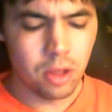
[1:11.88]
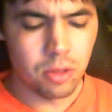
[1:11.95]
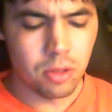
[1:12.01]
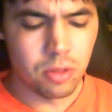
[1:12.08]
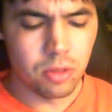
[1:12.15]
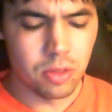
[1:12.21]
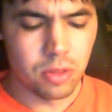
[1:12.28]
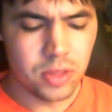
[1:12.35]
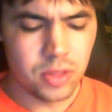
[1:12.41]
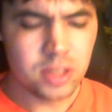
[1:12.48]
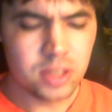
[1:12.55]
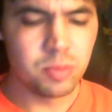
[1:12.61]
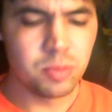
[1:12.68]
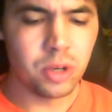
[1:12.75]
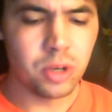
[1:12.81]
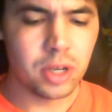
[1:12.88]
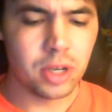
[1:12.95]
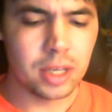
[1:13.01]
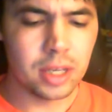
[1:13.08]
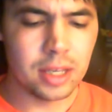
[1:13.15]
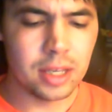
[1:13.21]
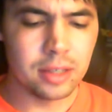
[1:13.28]
this book
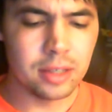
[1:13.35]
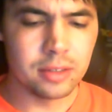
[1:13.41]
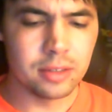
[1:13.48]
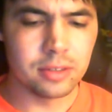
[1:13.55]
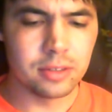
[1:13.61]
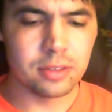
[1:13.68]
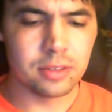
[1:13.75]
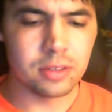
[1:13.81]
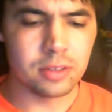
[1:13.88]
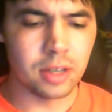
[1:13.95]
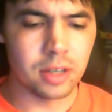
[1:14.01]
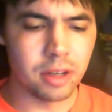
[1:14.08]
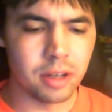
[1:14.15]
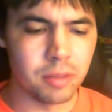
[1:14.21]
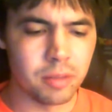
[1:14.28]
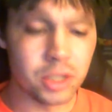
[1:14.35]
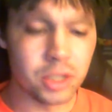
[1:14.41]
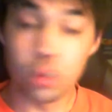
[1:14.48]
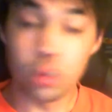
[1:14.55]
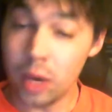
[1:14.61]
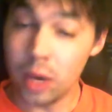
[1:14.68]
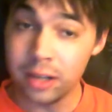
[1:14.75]
is it's
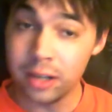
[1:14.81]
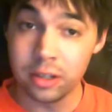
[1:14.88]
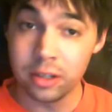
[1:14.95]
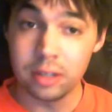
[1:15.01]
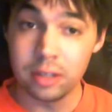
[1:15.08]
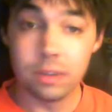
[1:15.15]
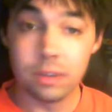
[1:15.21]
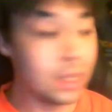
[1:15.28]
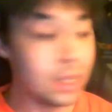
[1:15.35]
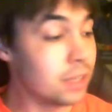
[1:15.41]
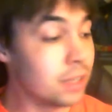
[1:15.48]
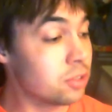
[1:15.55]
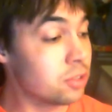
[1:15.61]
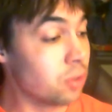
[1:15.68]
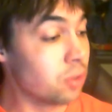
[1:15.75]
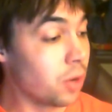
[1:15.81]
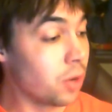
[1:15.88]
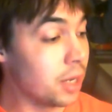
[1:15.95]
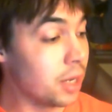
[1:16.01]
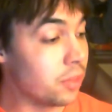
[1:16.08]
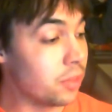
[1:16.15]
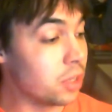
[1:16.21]
quite good. The
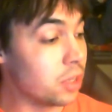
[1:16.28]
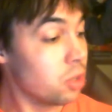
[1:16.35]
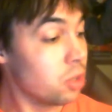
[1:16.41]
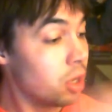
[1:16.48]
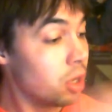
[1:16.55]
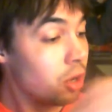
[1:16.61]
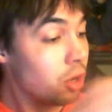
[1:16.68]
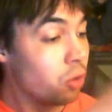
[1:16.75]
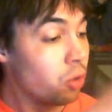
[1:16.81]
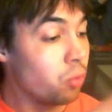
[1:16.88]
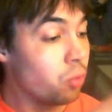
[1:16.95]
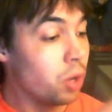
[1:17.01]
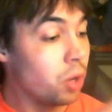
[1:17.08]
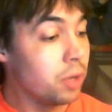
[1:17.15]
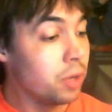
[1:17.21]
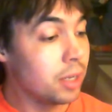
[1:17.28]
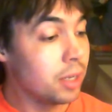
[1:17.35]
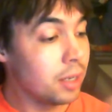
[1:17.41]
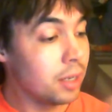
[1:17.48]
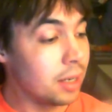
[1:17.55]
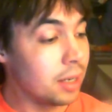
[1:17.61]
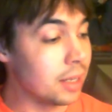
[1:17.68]
historian that wrote it
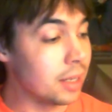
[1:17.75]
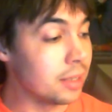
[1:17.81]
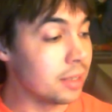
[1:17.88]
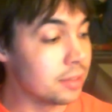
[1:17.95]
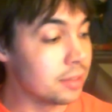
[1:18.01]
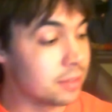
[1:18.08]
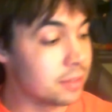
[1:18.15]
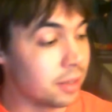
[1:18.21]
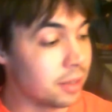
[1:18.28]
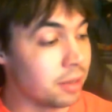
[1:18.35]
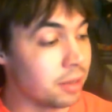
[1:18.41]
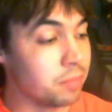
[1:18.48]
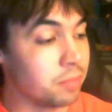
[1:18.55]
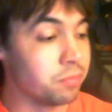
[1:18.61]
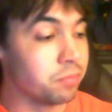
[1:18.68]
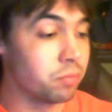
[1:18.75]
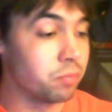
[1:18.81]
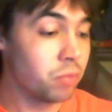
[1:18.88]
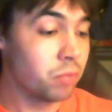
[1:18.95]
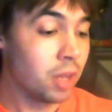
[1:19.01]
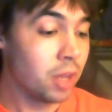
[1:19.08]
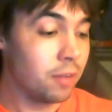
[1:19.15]
is
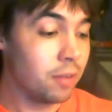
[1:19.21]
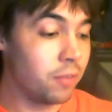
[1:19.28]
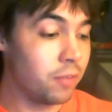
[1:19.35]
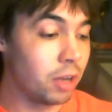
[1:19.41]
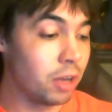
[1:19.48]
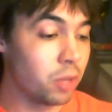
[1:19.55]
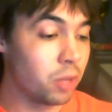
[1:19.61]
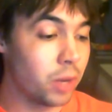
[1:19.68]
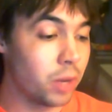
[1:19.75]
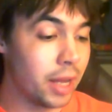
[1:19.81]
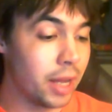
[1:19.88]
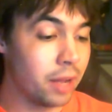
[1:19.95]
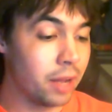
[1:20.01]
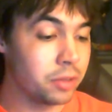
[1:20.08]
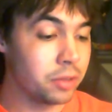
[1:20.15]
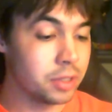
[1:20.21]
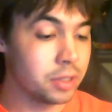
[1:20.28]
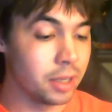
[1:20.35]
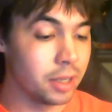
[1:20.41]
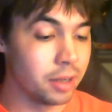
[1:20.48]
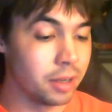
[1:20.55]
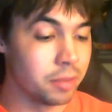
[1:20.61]
fairly renowned.
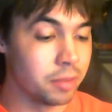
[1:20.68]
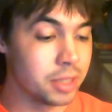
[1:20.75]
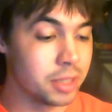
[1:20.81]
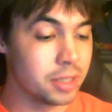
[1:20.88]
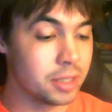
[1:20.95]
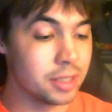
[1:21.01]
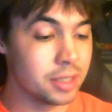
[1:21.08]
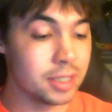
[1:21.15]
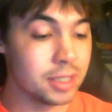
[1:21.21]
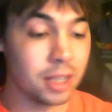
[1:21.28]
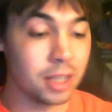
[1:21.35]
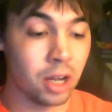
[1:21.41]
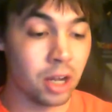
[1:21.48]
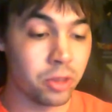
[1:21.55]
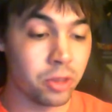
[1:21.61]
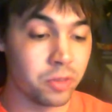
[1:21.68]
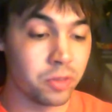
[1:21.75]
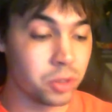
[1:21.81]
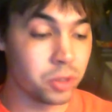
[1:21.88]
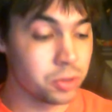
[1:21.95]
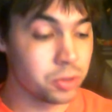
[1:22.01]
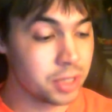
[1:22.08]
It says he's the author of the
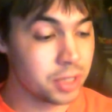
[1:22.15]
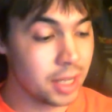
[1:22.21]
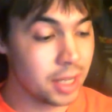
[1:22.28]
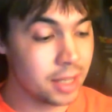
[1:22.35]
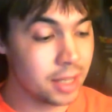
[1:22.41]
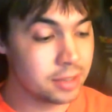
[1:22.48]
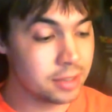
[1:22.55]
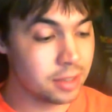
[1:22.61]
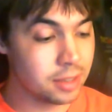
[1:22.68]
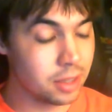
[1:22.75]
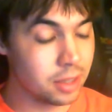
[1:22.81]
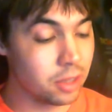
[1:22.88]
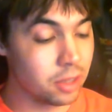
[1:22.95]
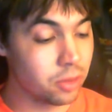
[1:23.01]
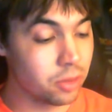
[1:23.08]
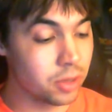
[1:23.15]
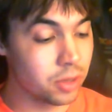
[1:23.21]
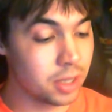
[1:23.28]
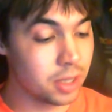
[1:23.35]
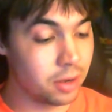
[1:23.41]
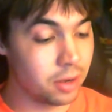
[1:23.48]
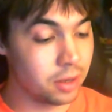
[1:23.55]
Crusades, the
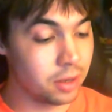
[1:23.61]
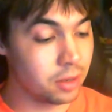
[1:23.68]
authoritative